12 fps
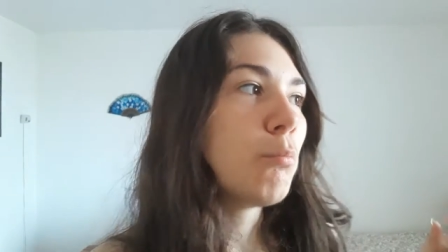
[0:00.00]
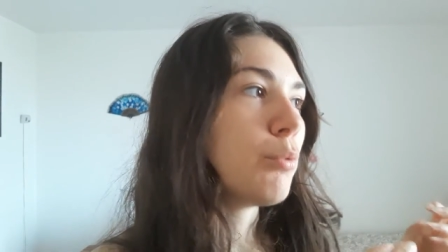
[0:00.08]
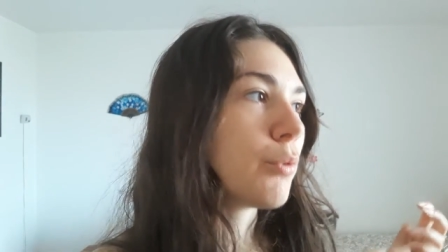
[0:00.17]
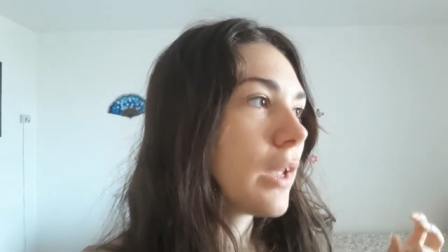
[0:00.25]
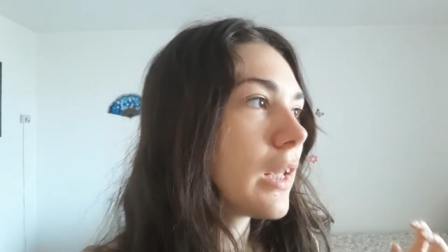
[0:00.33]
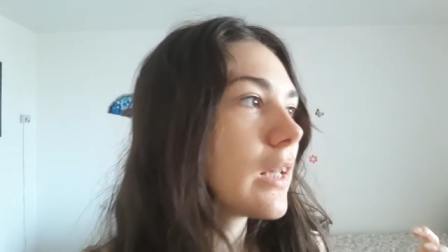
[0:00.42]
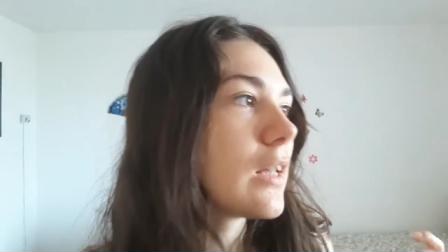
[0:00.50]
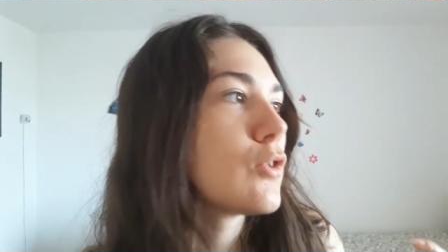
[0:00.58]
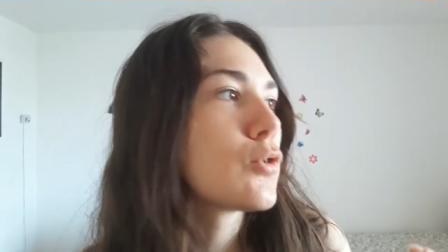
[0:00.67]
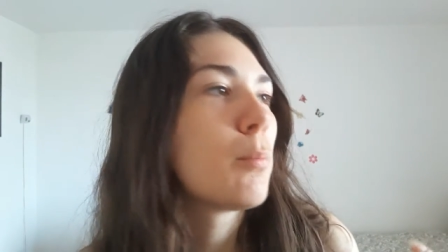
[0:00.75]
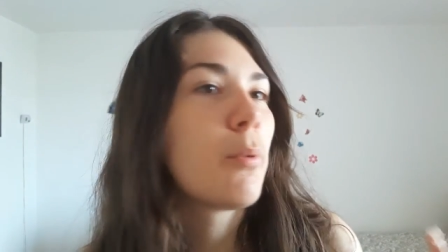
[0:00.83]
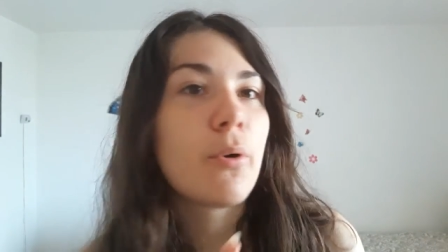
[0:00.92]
bring
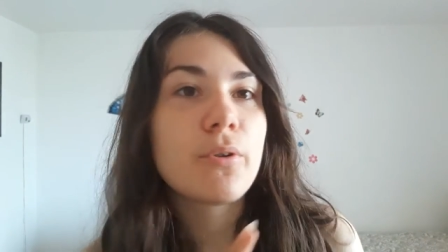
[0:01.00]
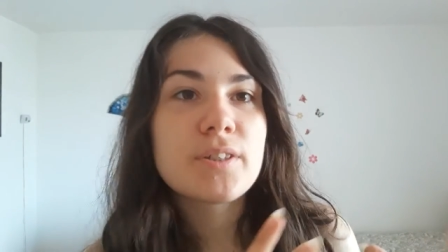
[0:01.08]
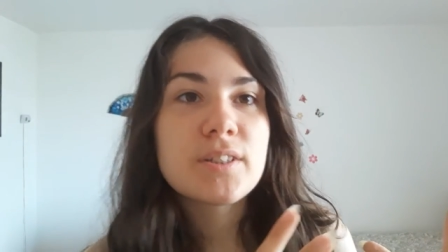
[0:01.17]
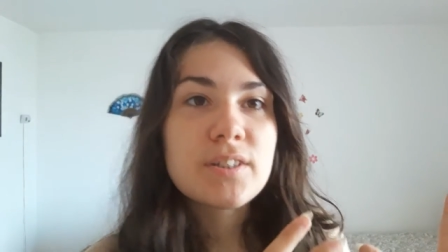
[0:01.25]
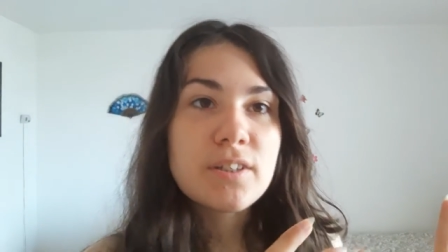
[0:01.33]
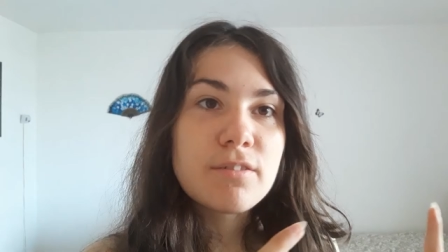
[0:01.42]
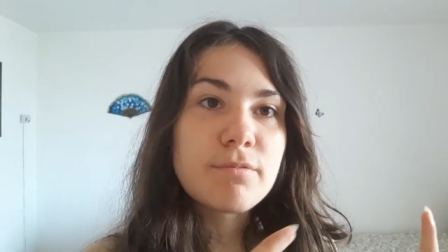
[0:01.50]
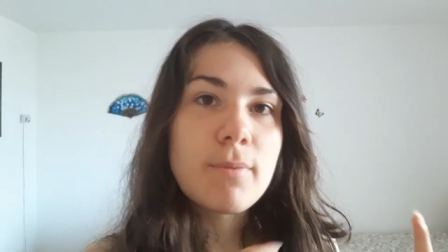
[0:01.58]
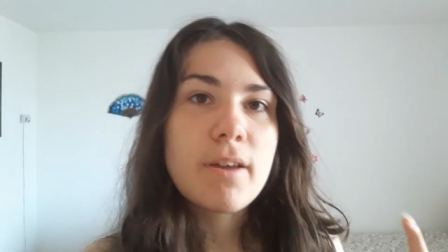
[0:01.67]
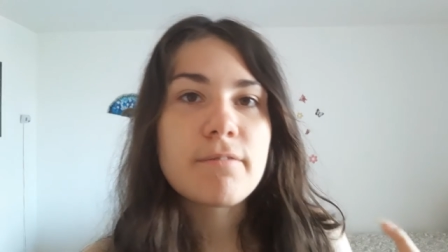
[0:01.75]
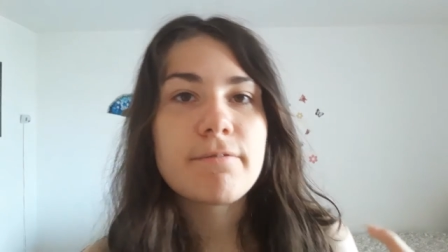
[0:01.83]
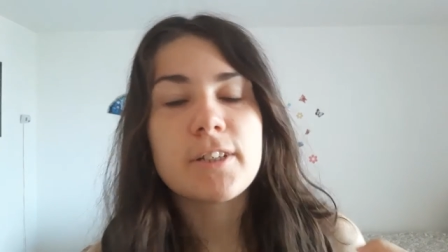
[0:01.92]
into positive
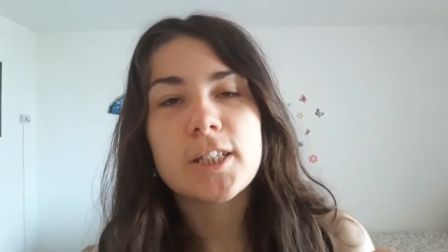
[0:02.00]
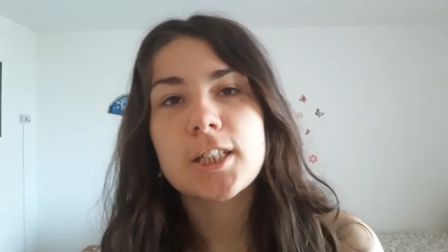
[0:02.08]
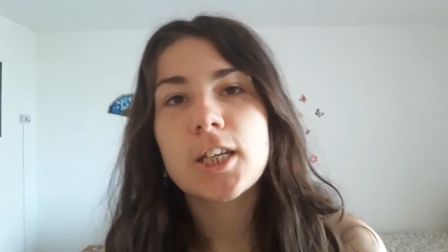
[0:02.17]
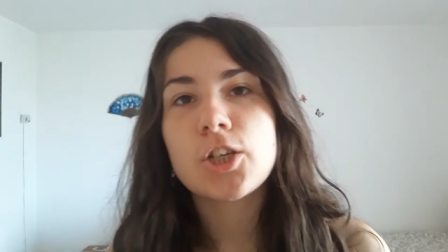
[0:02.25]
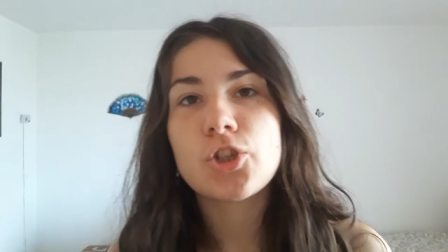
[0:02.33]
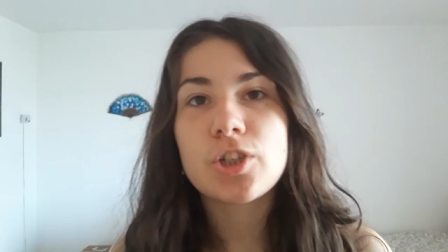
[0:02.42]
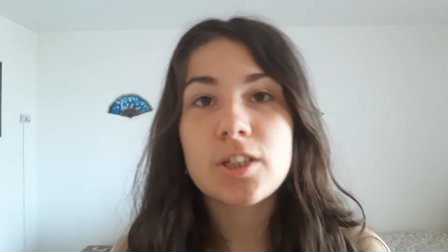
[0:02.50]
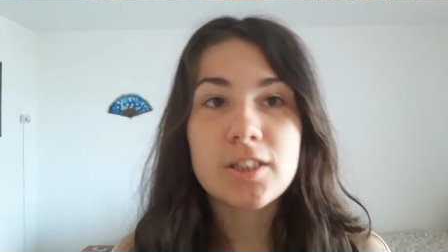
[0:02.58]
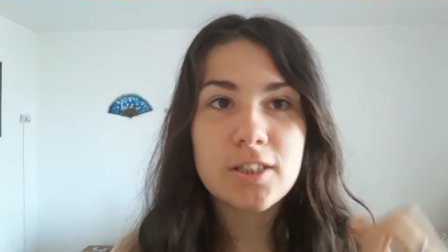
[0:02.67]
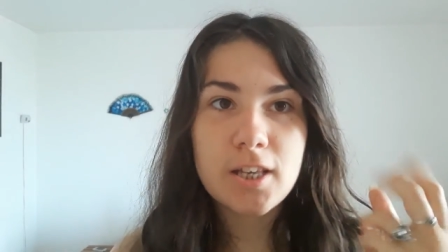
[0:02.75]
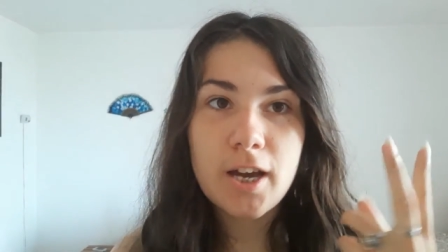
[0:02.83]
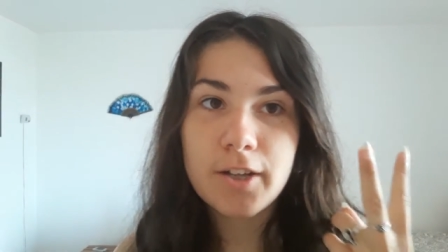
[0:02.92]

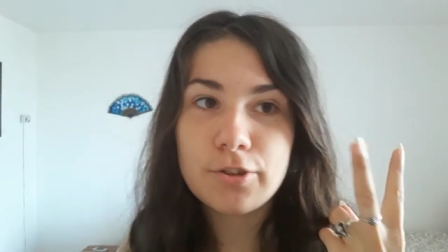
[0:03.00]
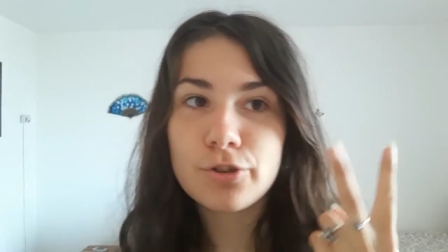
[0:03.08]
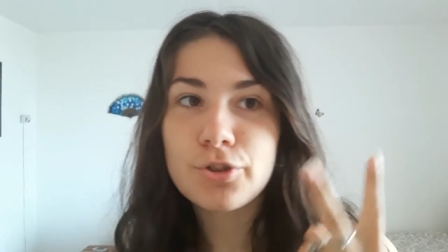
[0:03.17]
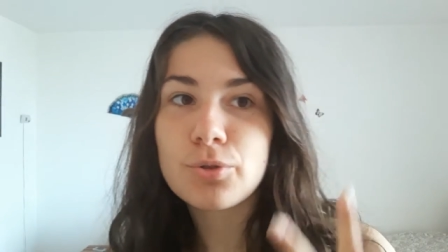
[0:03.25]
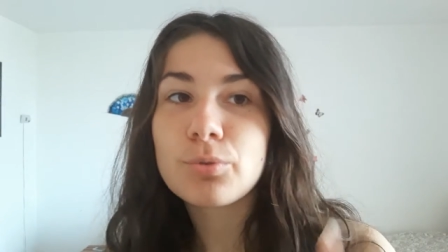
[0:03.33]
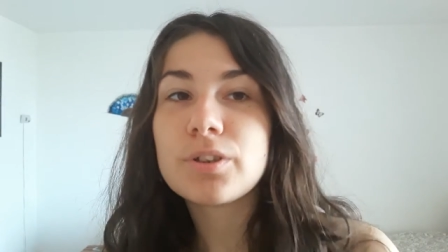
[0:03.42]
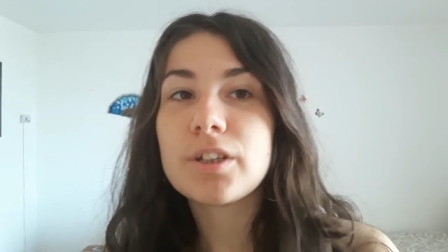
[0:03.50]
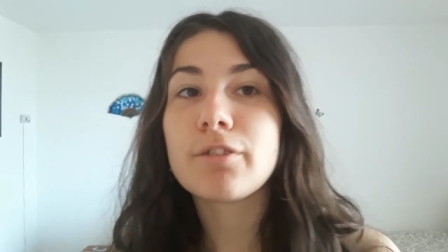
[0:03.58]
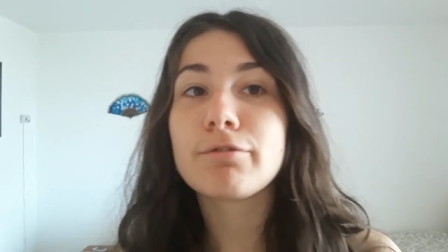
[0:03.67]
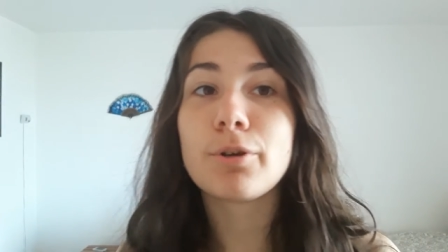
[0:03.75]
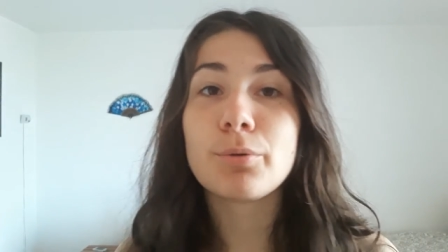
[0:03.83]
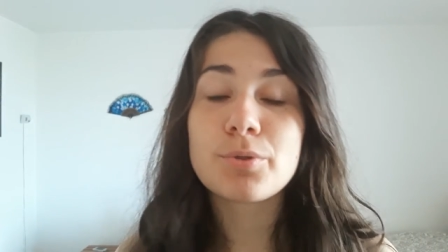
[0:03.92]
manifestations the other two
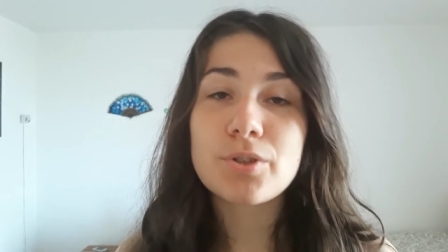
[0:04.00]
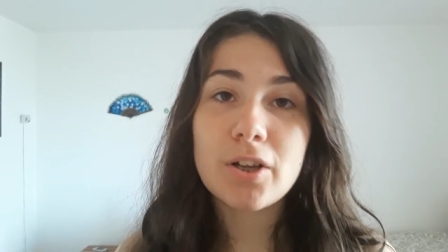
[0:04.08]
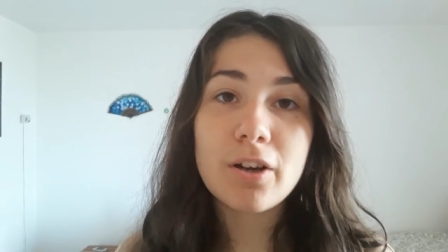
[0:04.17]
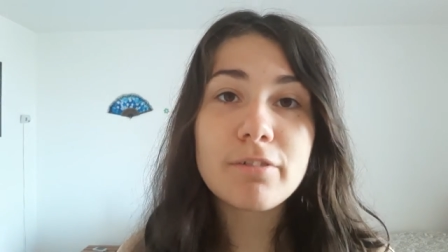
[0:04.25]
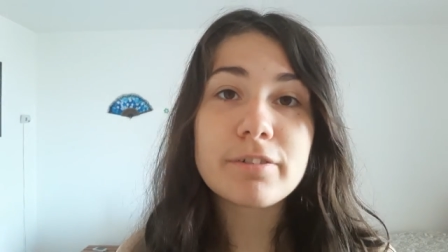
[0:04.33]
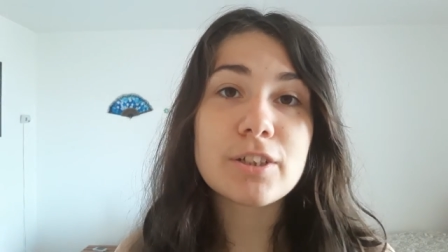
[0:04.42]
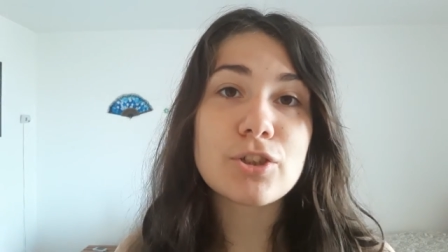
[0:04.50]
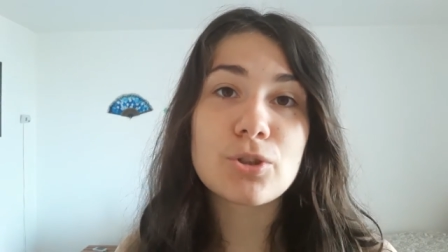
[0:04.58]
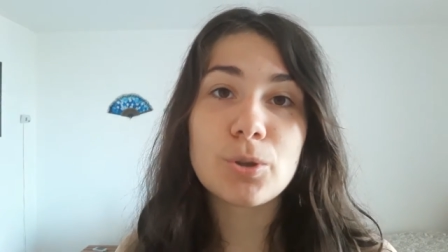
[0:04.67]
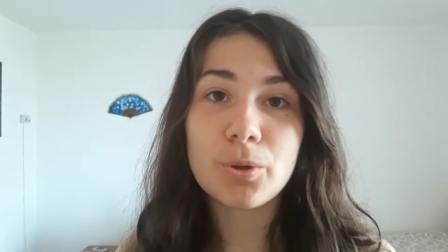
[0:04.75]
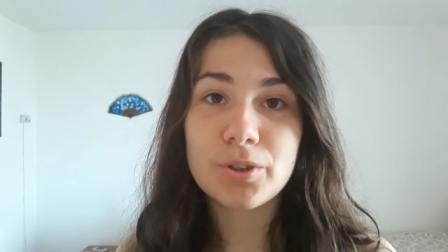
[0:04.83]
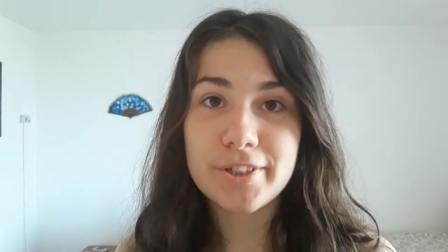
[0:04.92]
devils of the
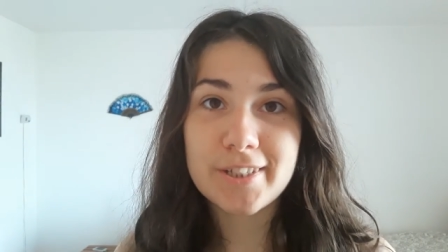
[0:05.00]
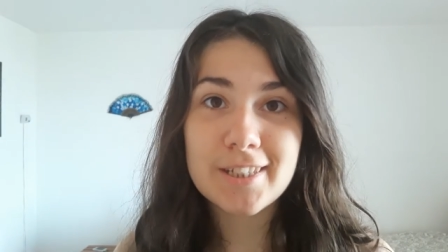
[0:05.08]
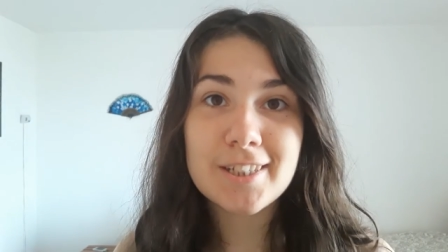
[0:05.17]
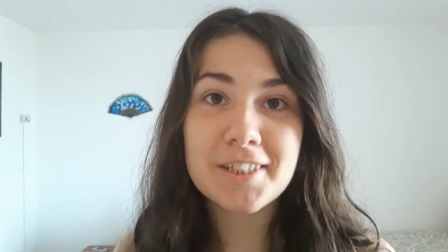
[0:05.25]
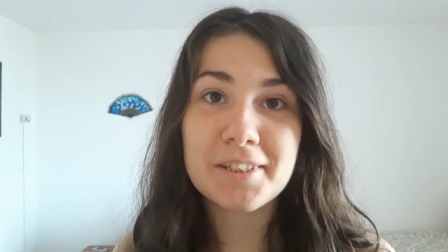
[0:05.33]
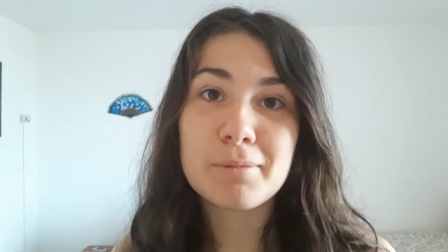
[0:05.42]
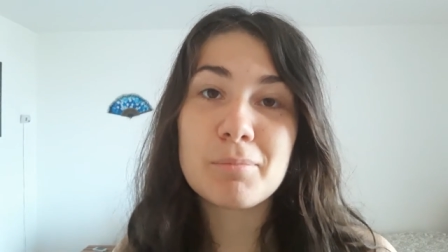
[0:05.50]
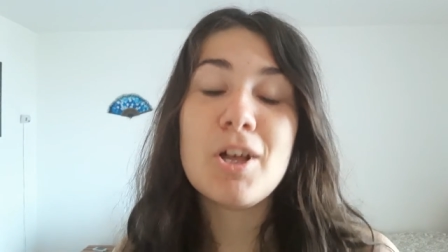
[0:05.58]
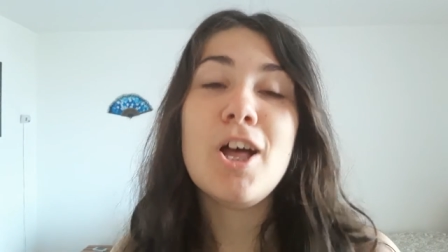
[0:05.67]
solar system,